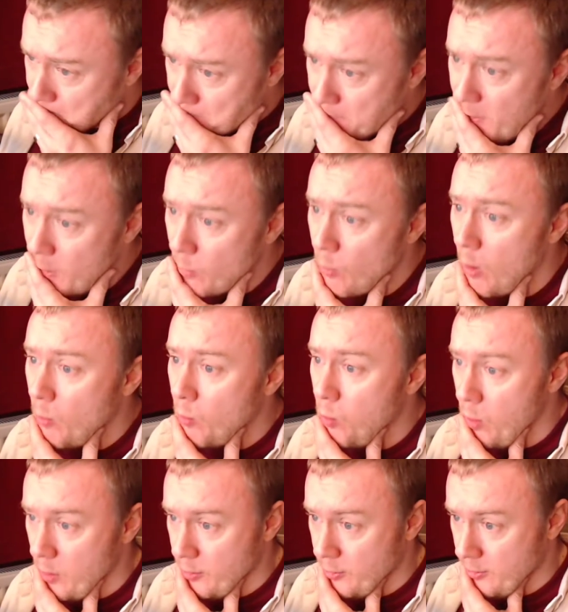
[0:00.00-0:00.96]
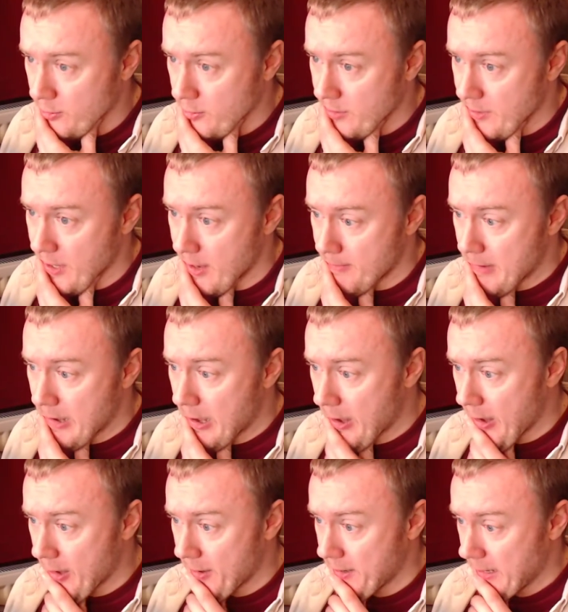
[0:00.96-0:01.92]
What was
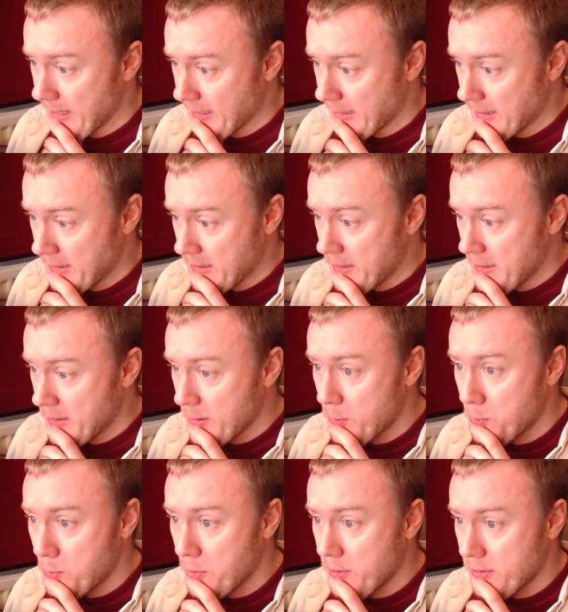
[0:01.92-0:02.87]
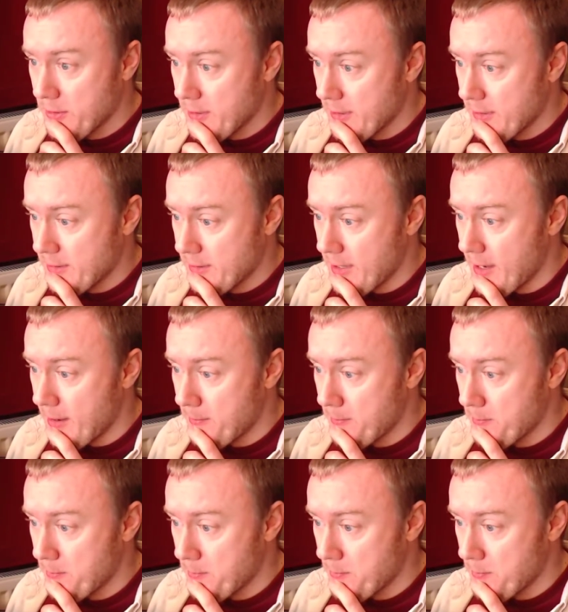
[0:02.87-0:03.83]
heartening was that
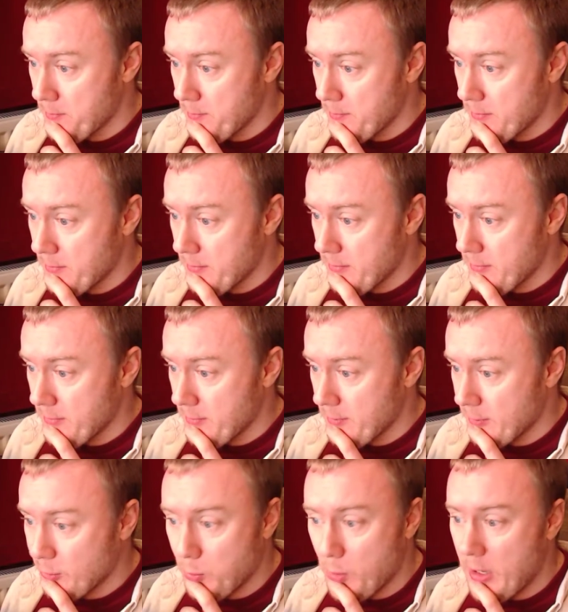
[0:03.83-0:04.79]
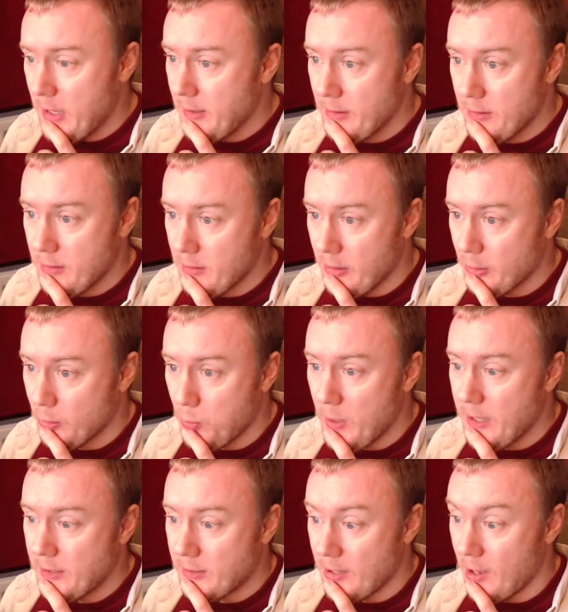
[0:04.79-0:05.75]
the 20
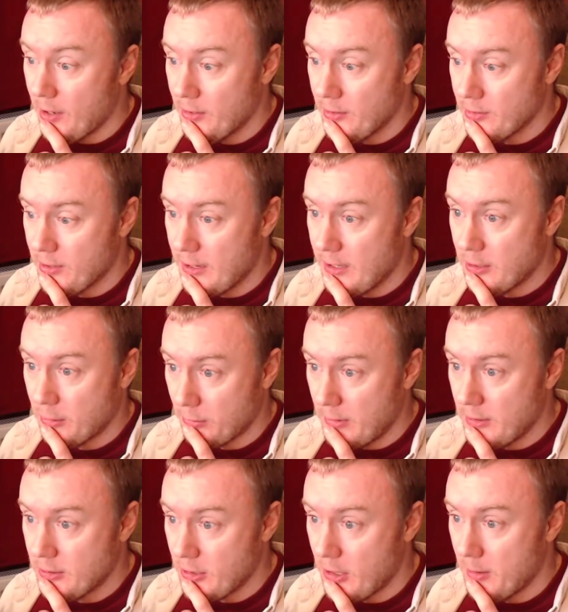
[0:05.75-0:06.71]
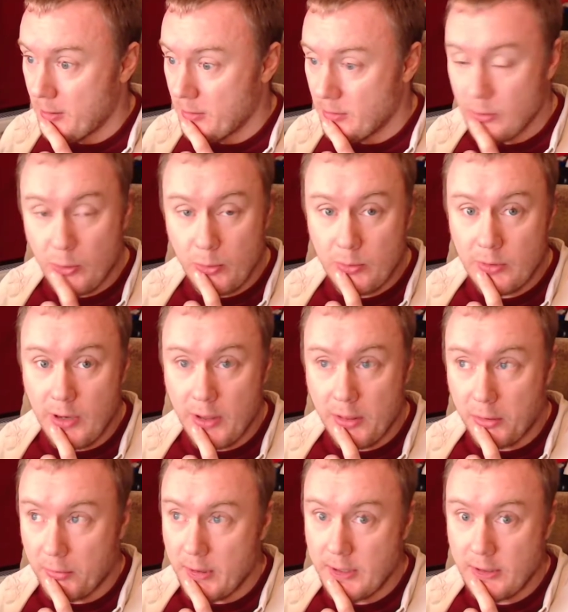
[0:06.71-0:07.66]
tonnes, that is three
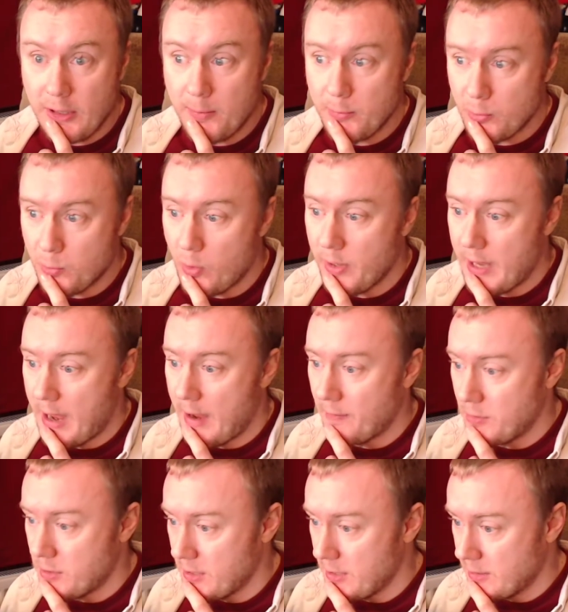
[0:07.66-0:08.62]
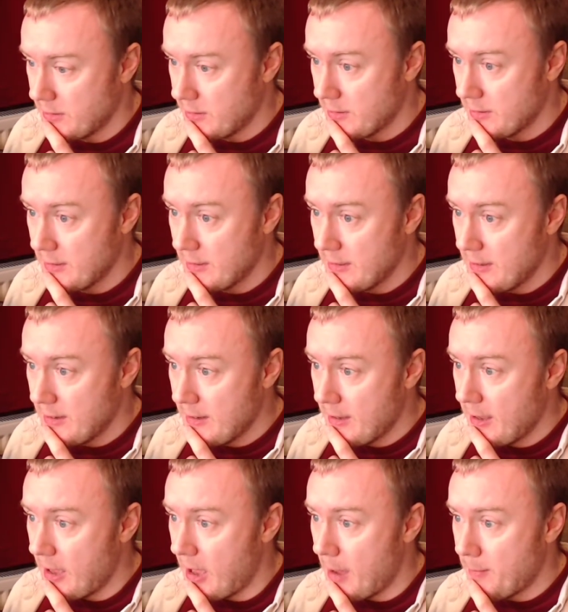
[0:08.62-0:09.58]
times what the average is.
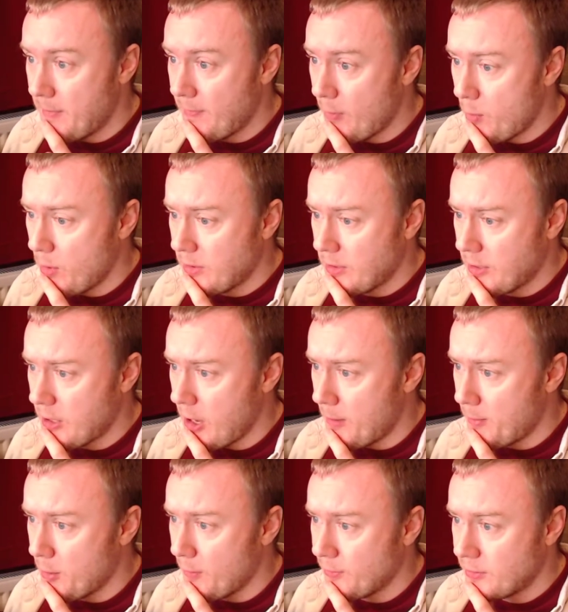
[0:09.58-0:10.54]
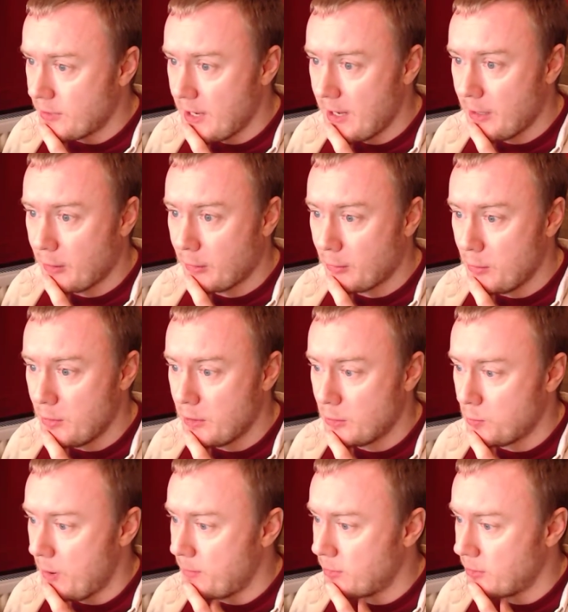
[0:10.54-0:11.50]
If I wanted to carbon offset it through this
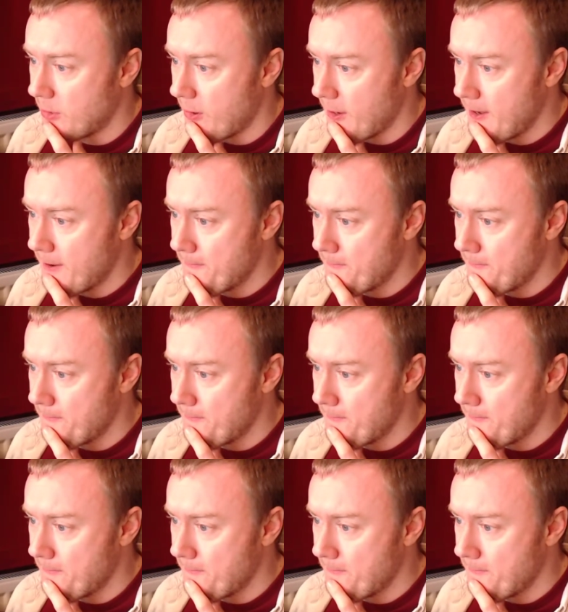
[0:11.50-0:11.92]
website,